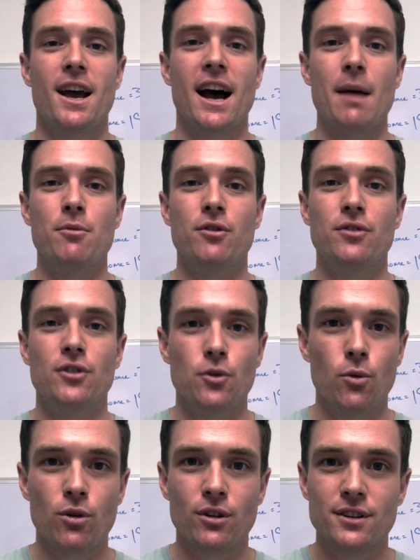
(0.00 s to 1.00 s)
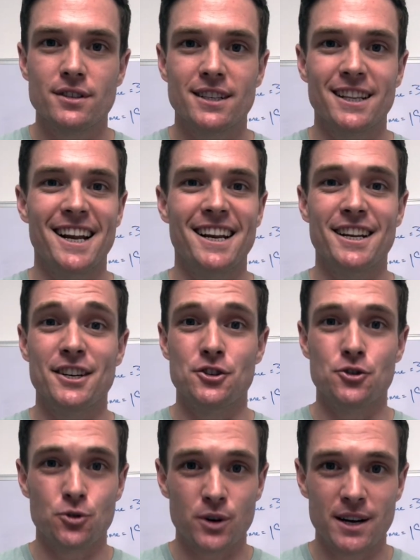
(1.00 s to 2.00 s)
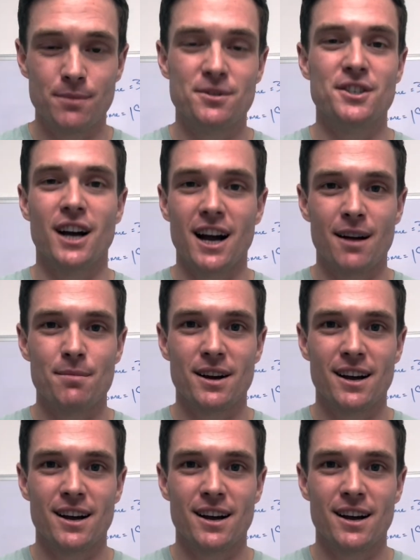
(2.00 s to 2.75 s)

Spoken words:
I moved to New Orleans and landed a dream job.